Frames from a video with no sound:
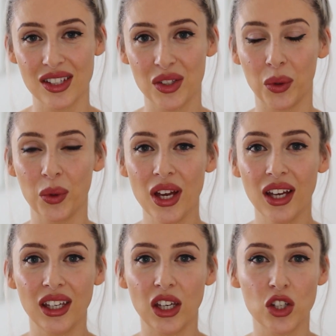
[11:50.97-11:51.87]
So
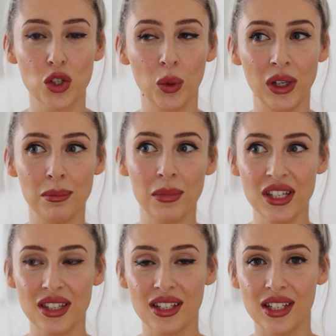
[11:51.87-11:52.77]
you can totally
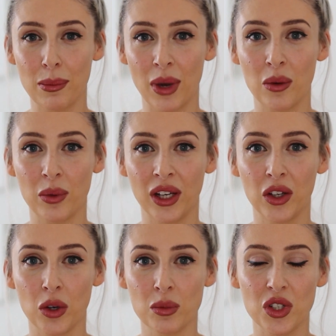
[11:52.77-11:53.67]
miss this step out when it
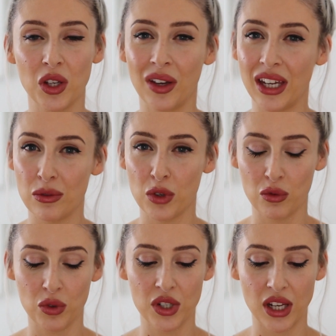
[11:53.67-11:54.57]
comes to your
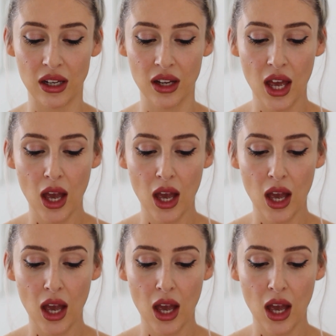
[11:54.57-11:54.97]
evening routine.